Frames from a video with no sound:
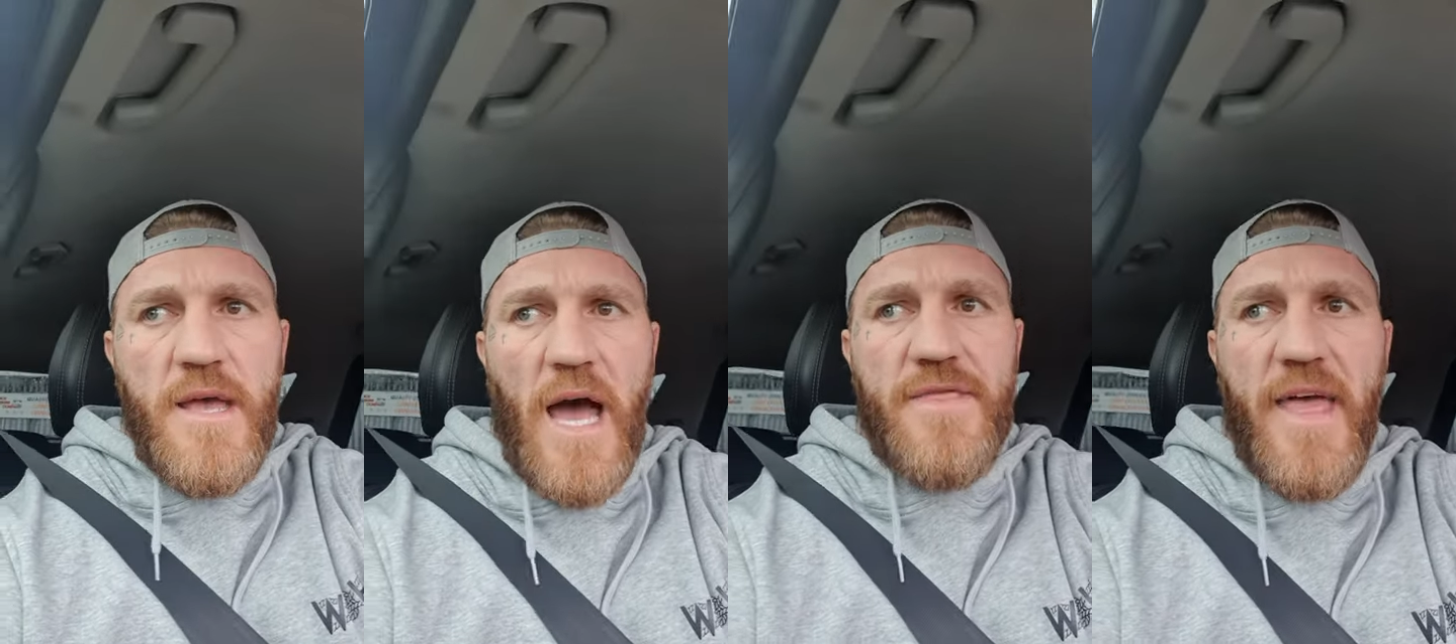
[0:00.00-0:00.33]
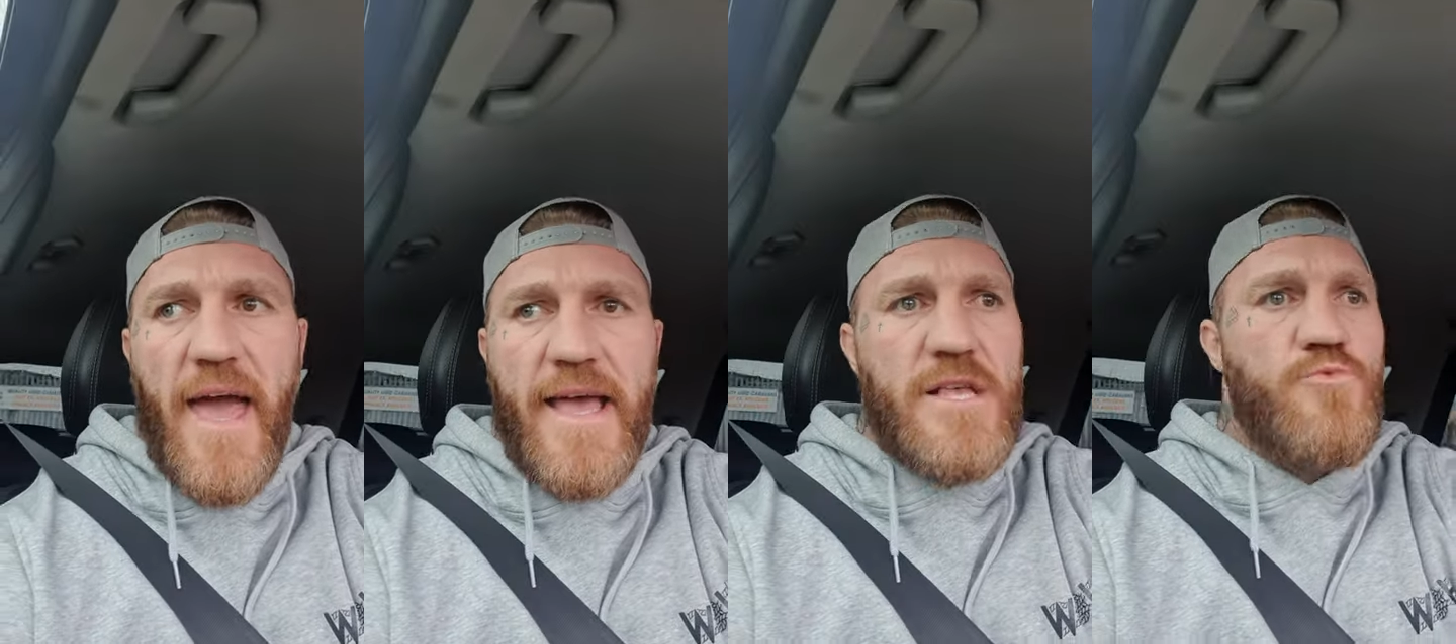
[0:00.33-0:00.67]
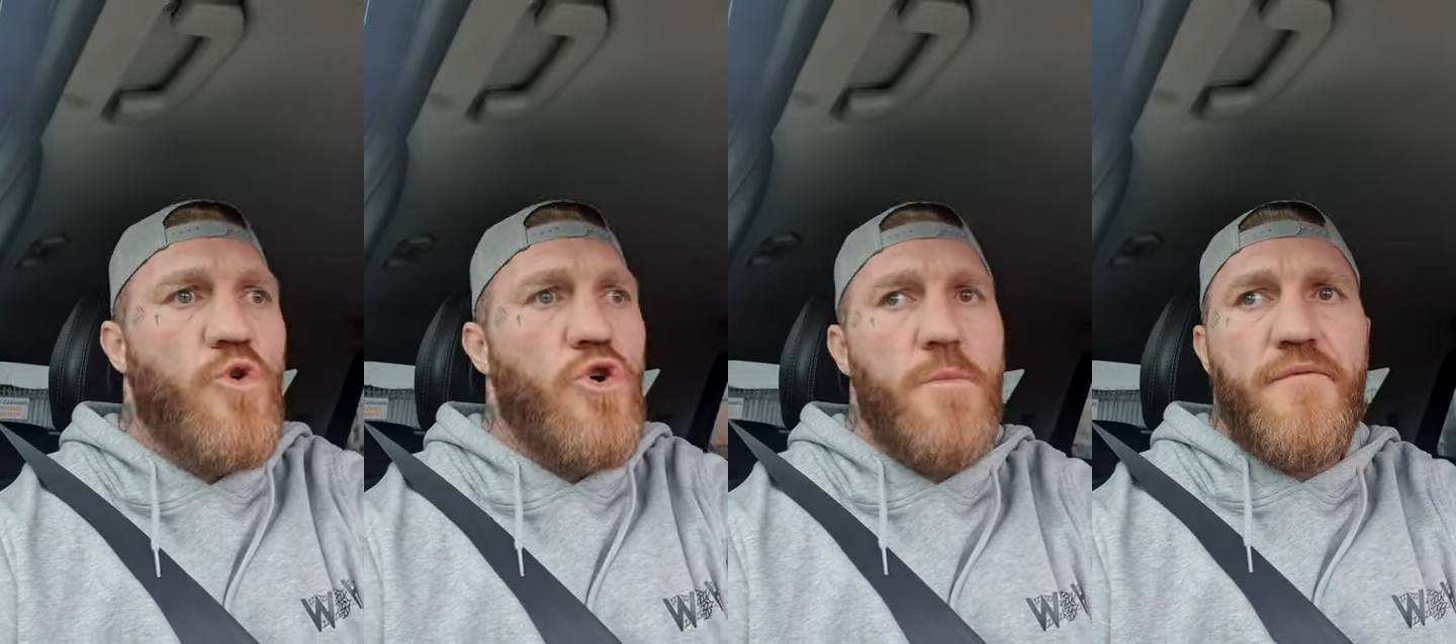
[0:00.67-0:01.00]
And there is
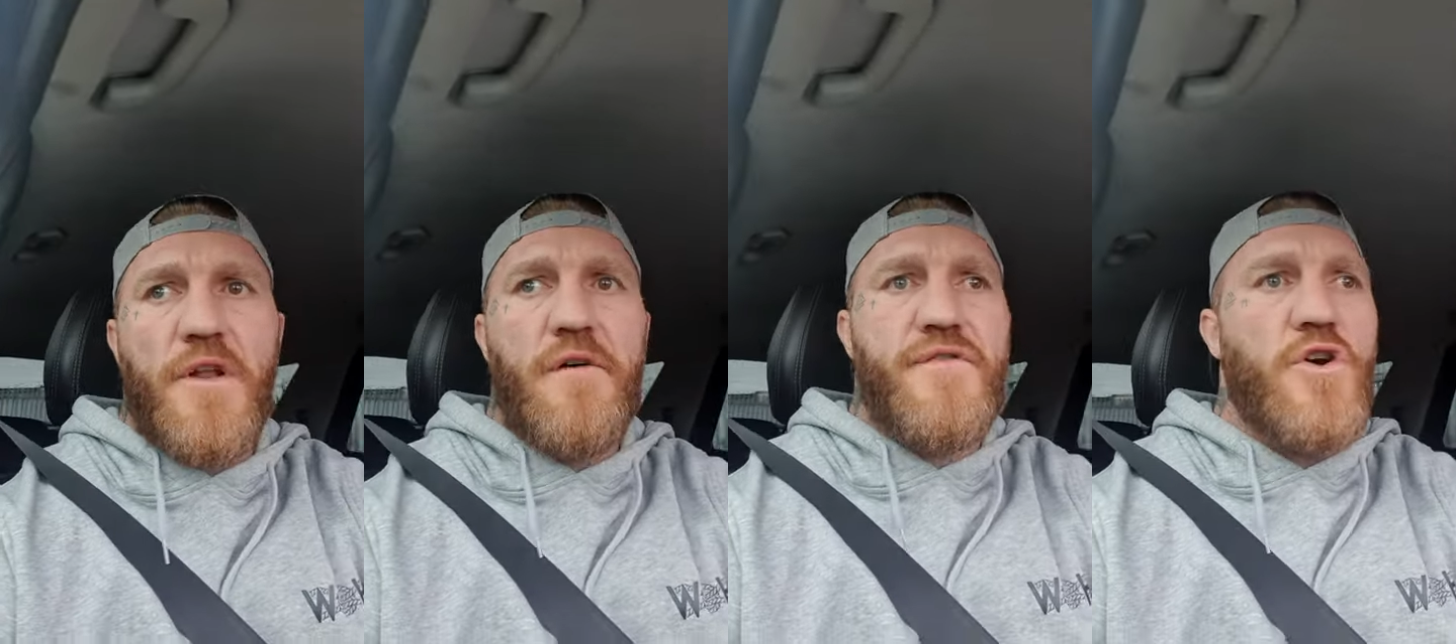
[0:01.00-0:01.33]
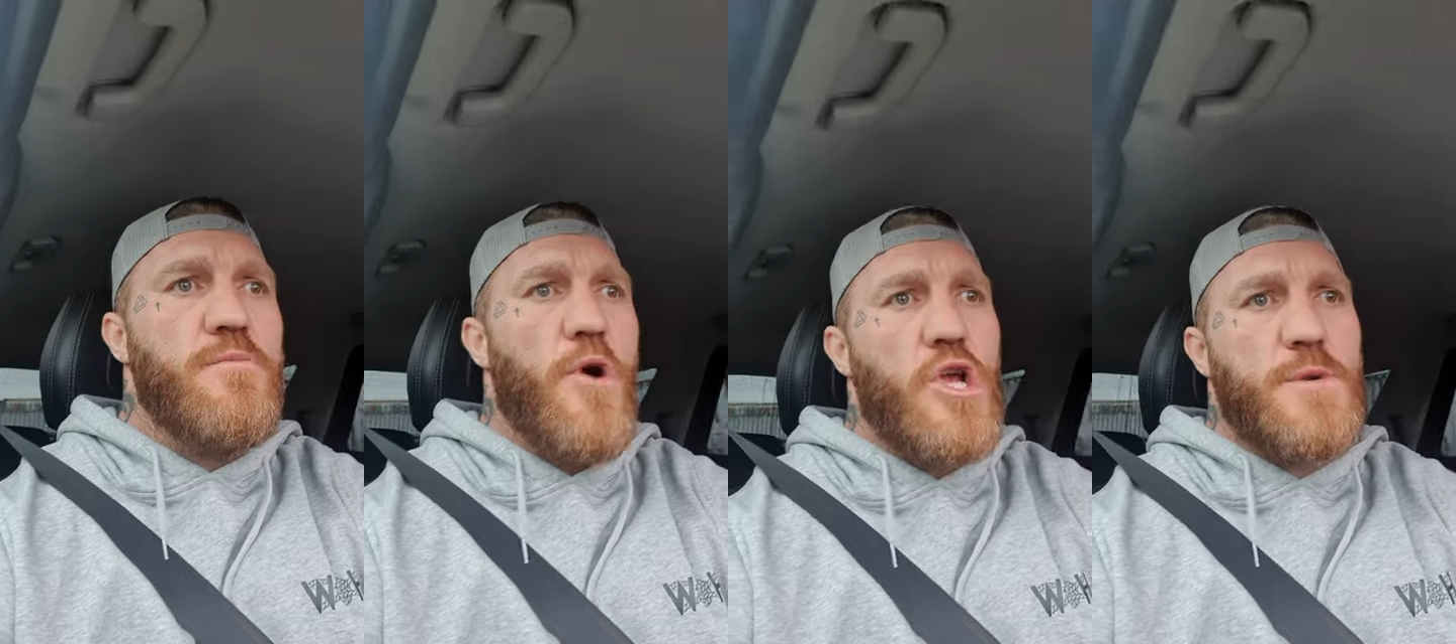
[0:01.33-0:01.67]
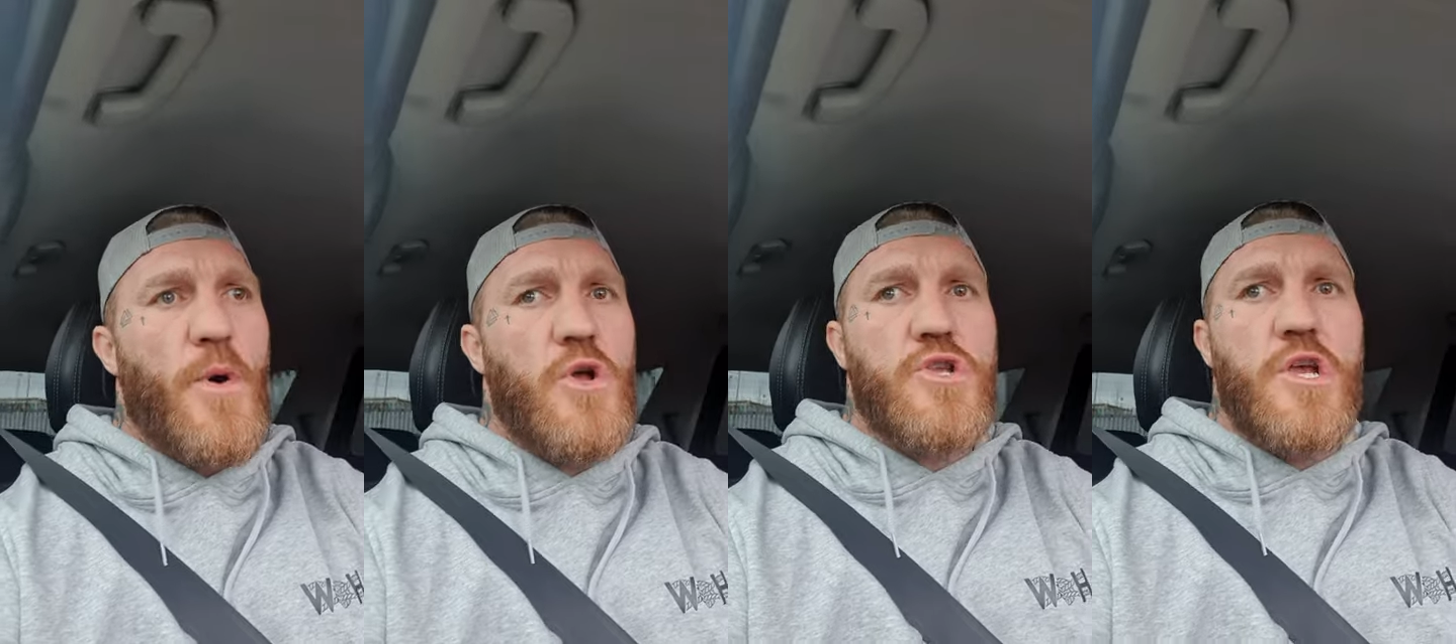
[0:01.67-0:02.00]
room for a few more
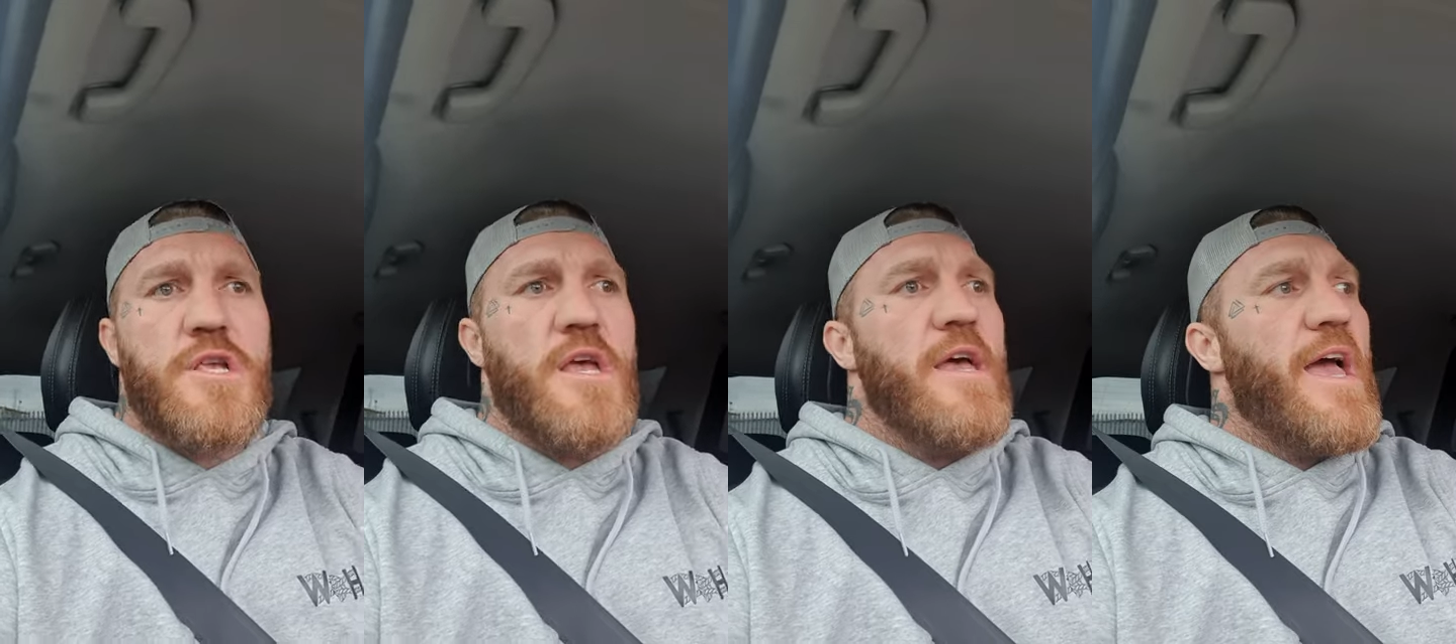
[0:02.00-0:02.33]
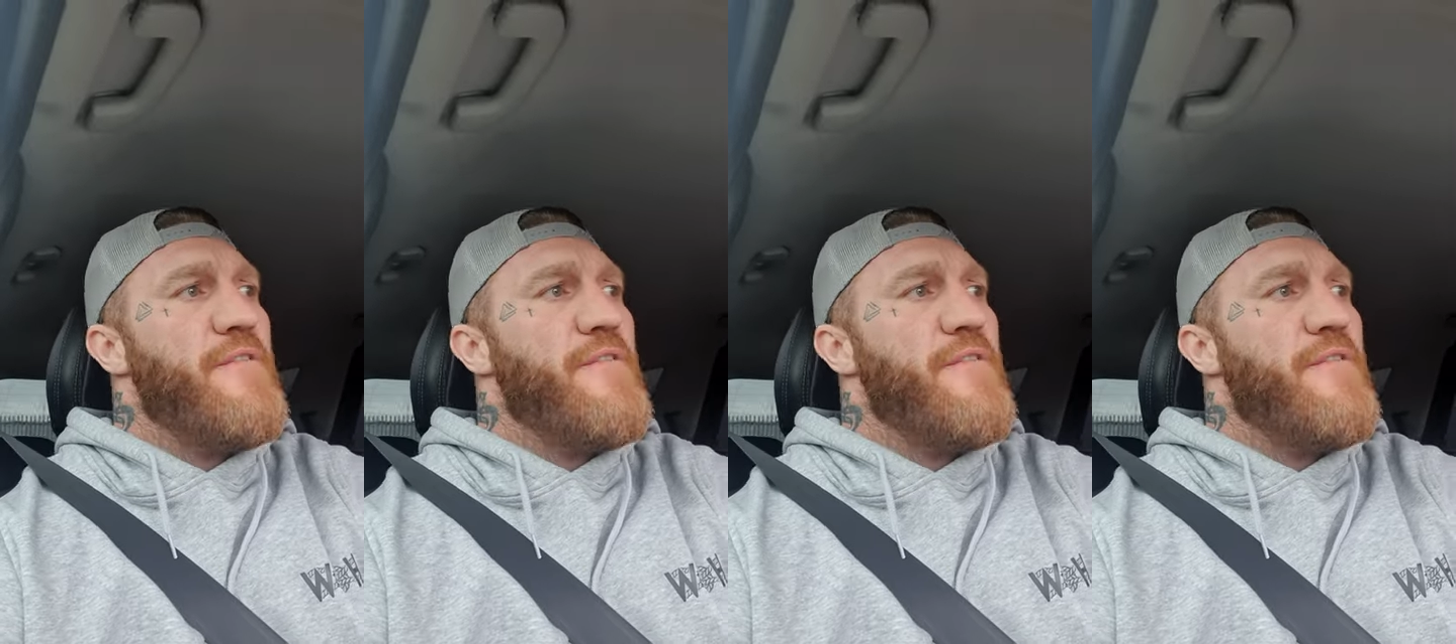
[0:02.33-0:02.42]
sponsors.